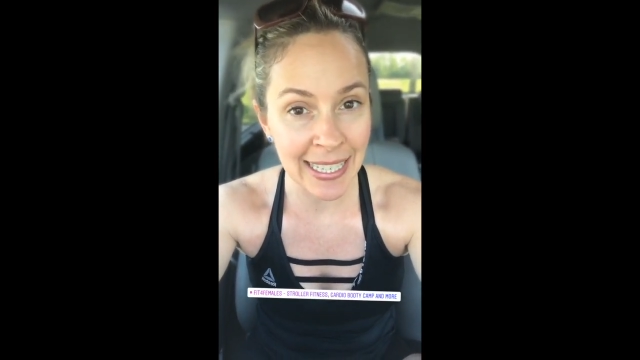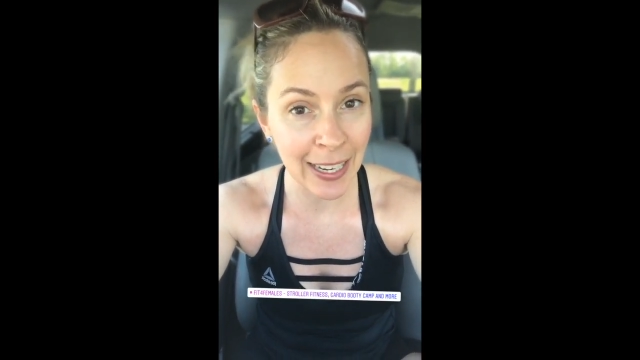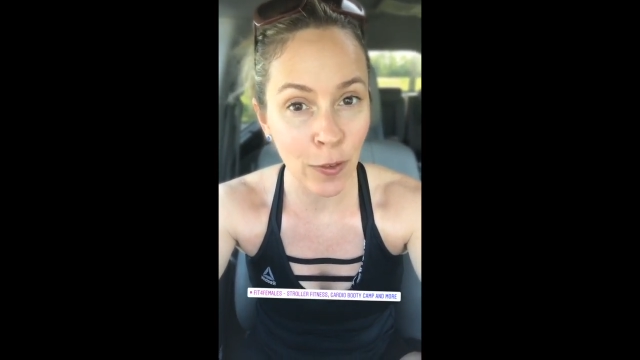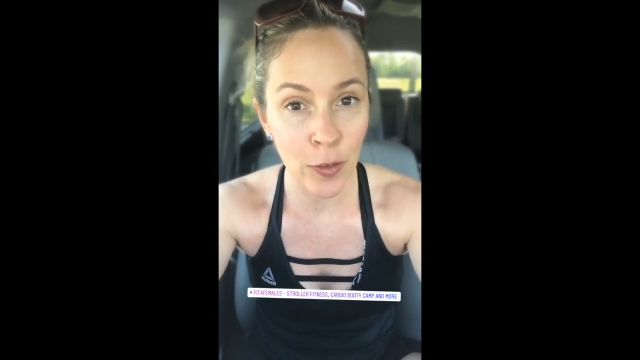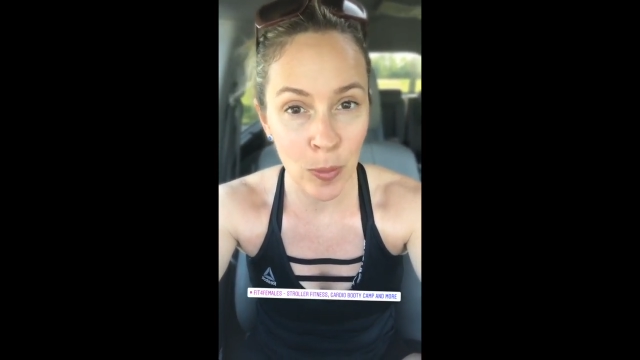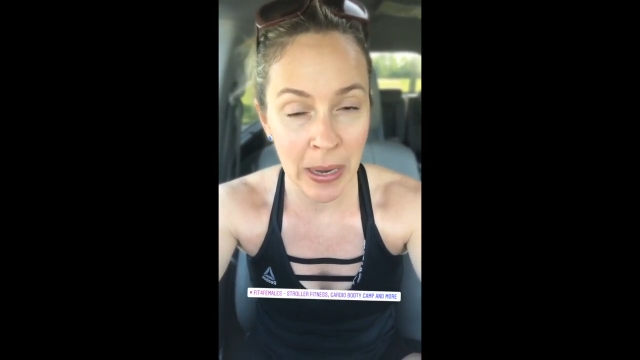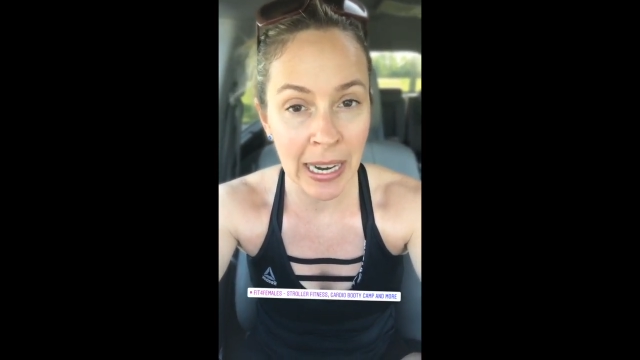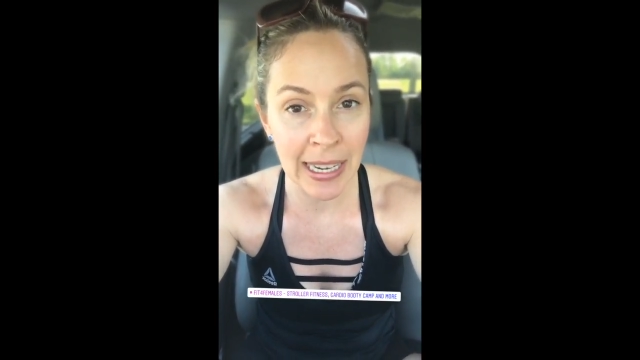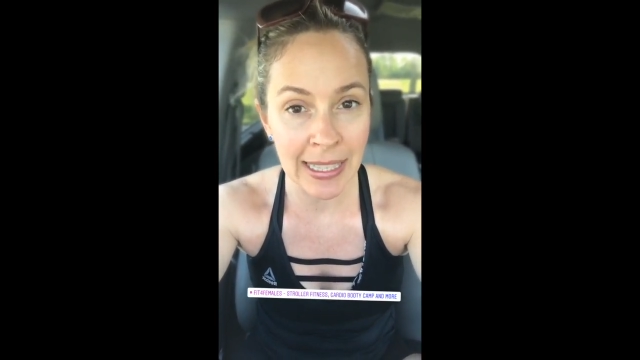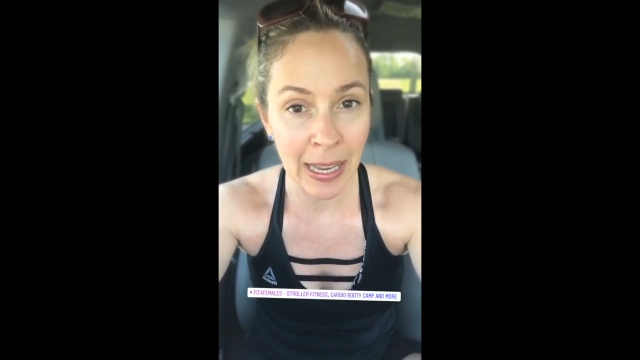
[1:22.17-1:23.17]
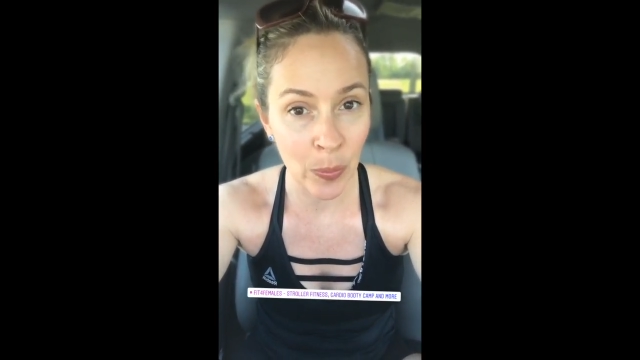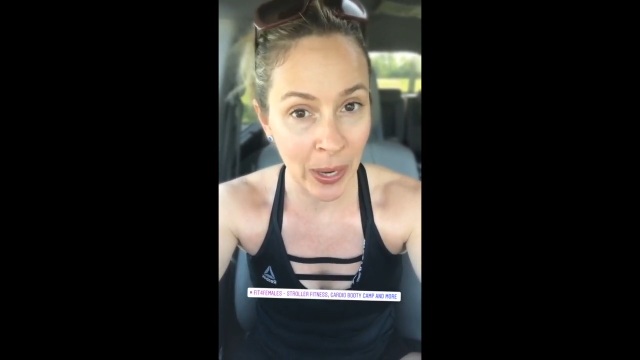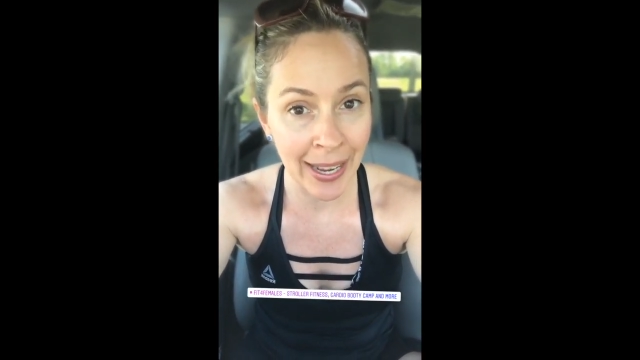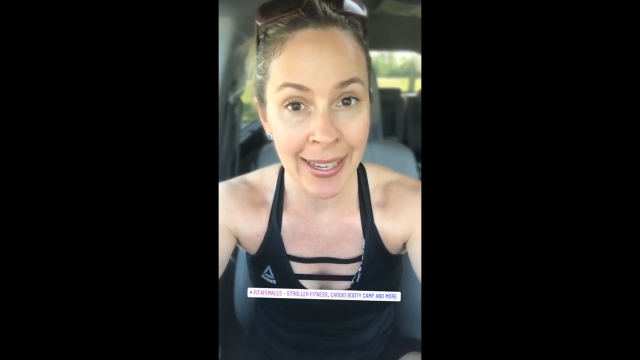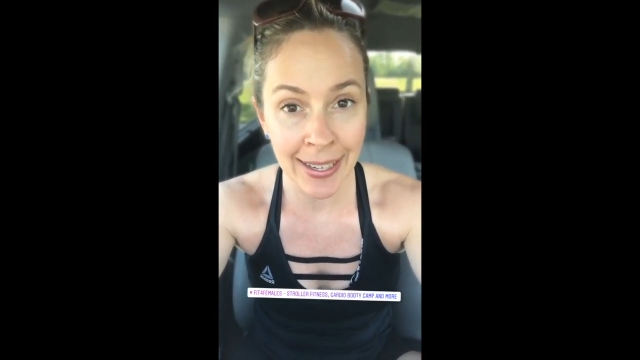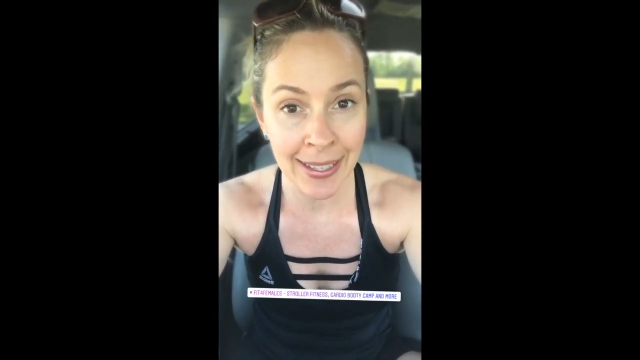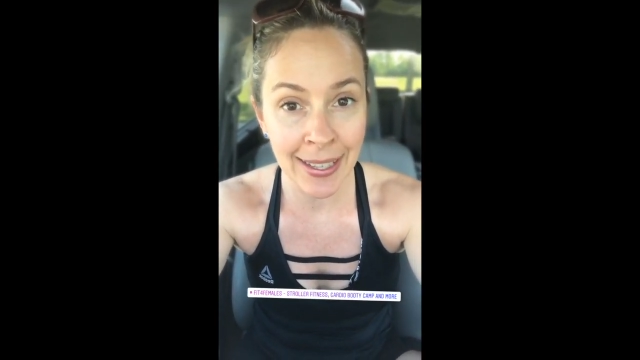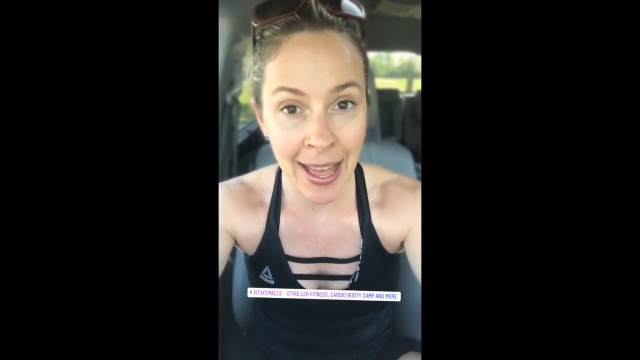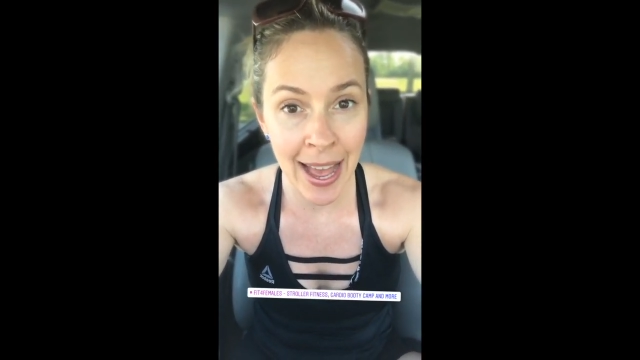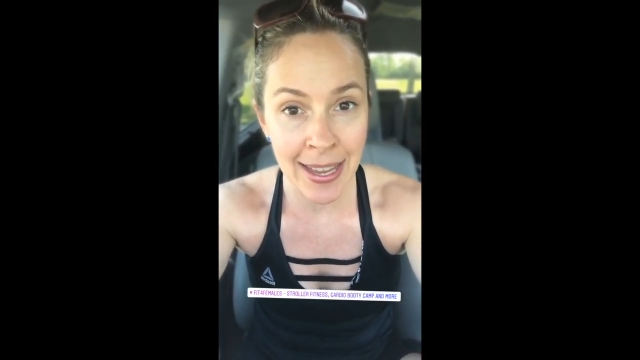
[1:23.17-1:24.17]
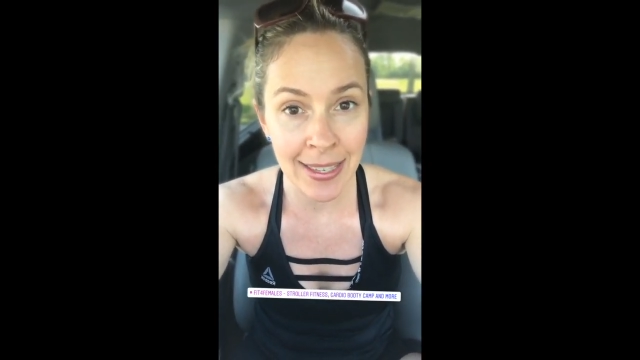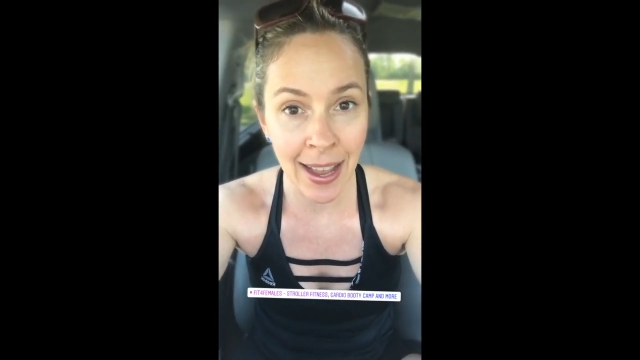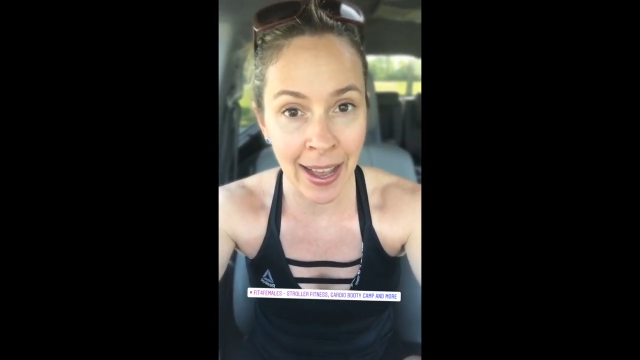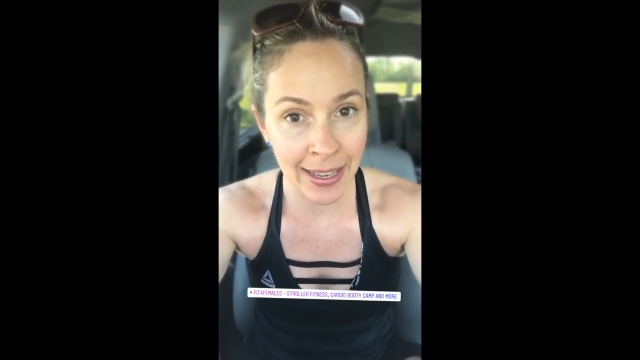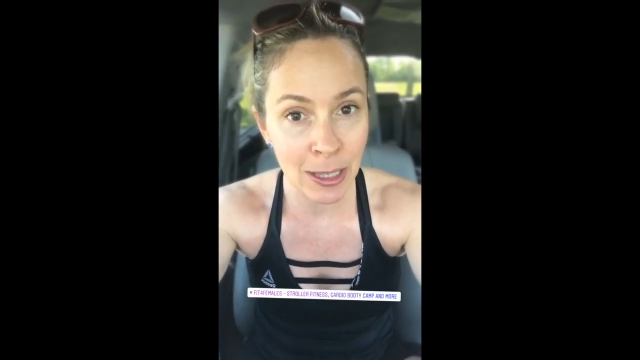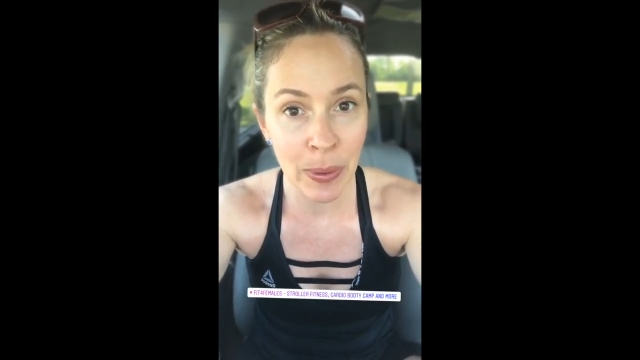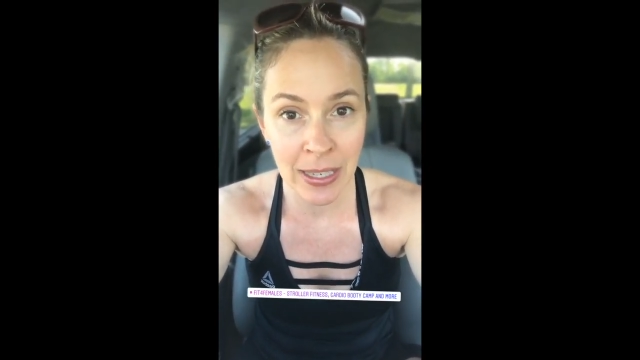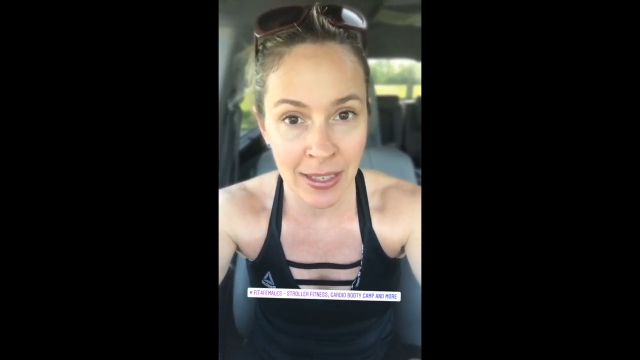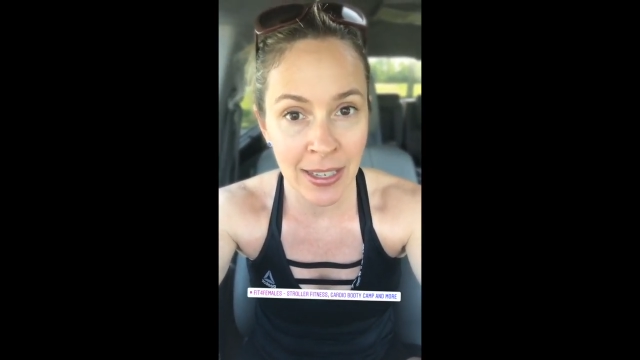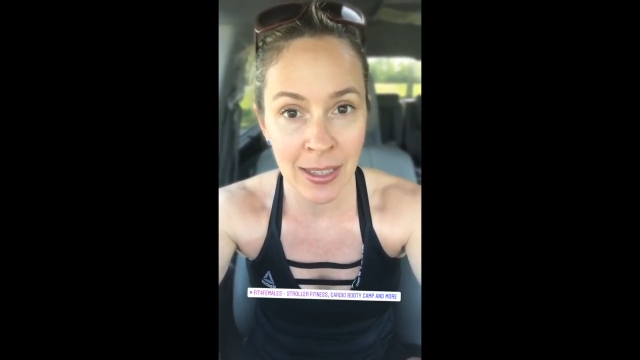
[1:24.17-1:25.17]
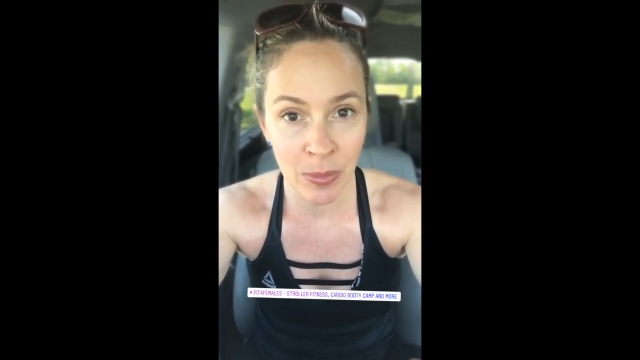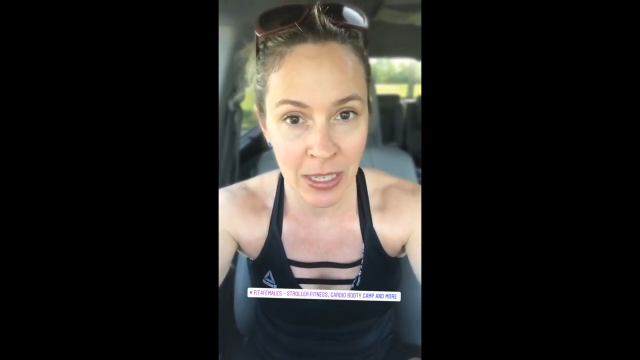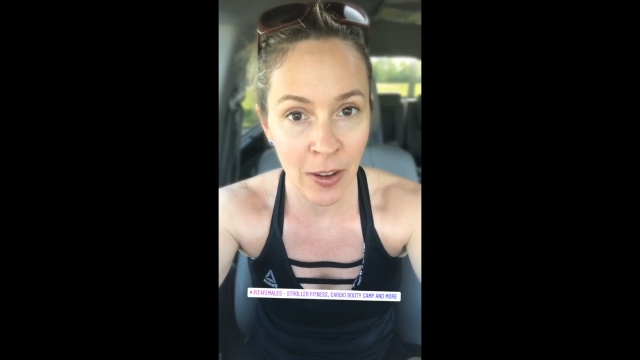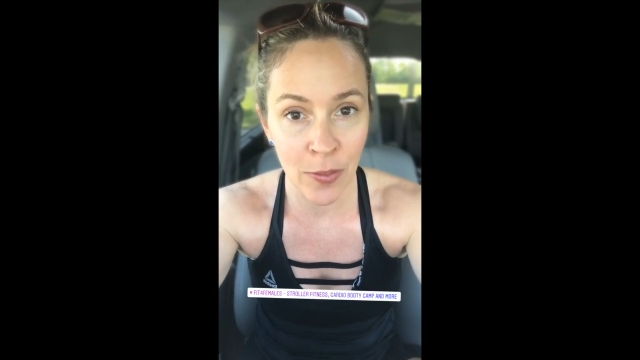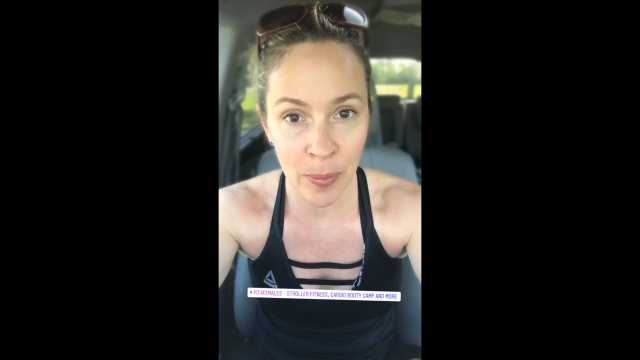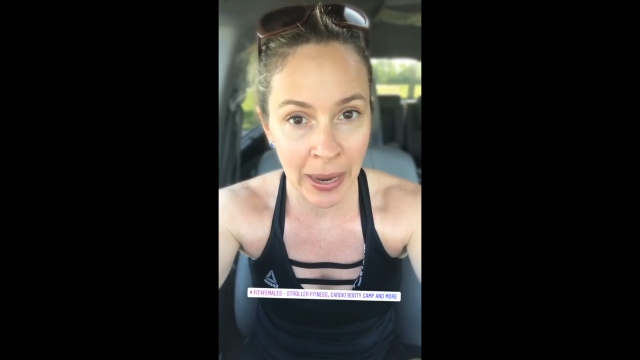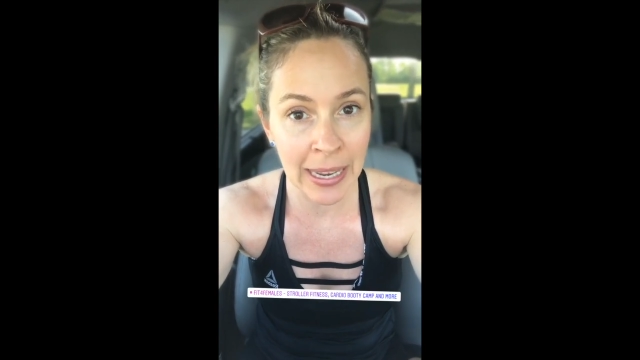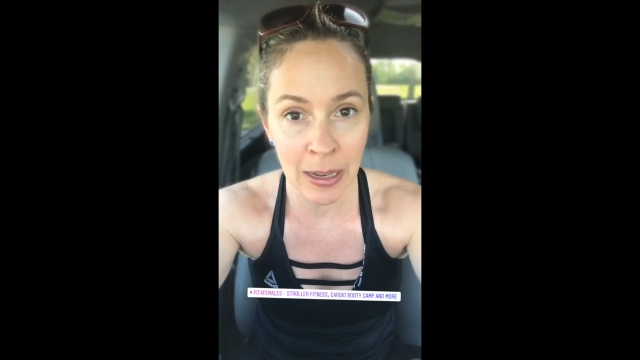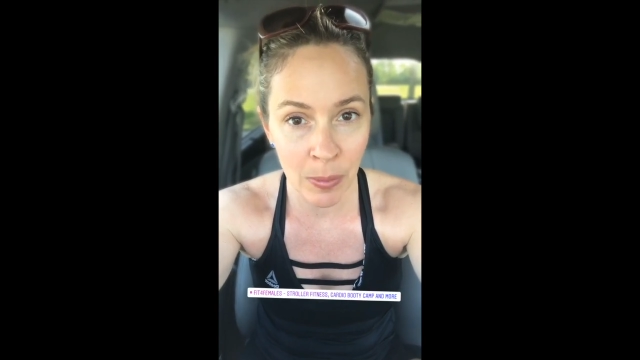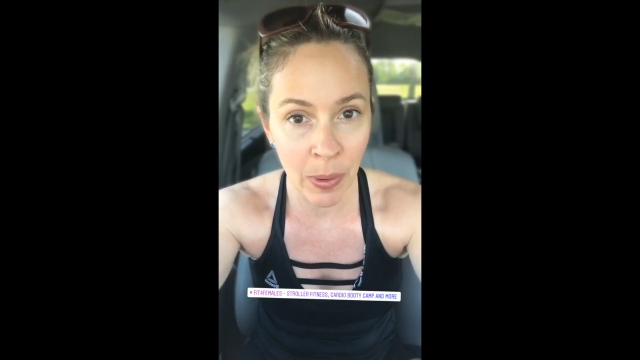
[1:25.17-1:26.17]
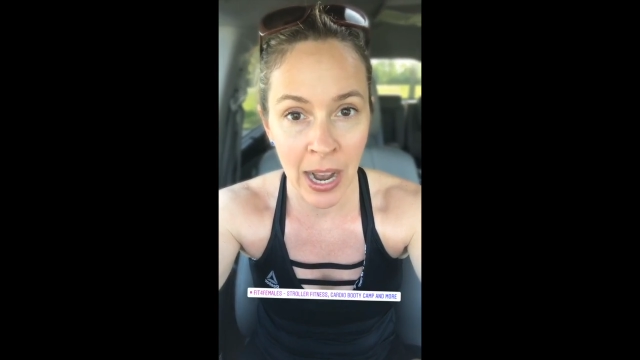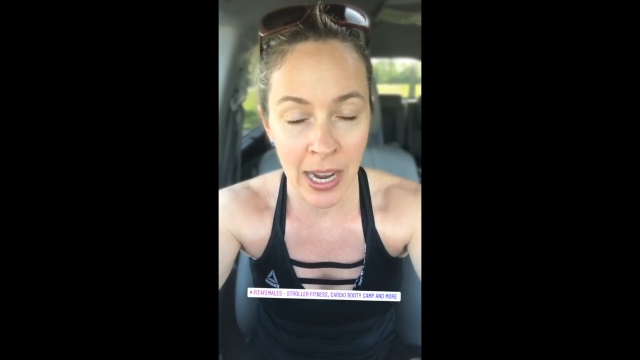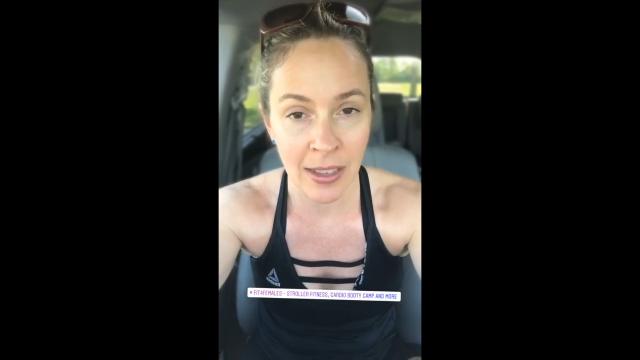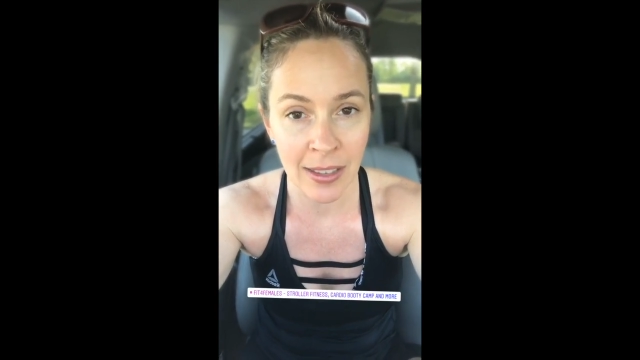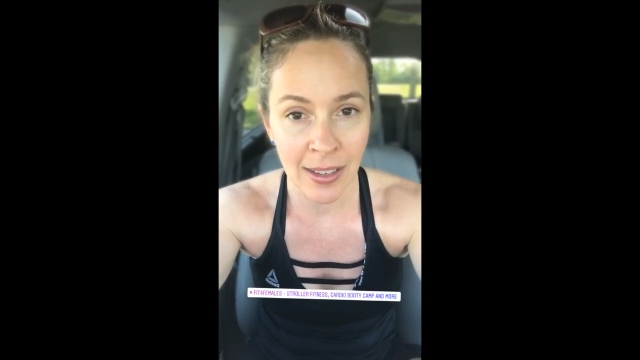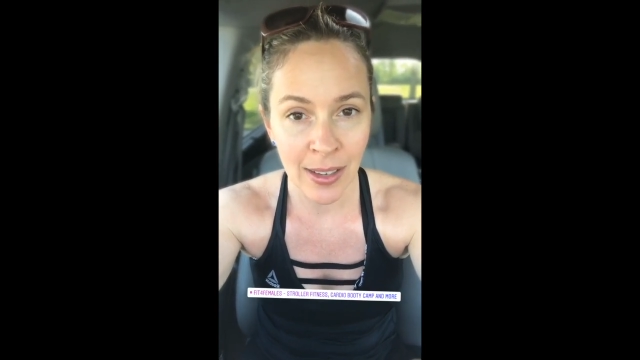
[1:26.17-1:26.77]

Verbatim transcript: Take a few minutes, and when I get out of class, I expect to see some stuff in my inbox.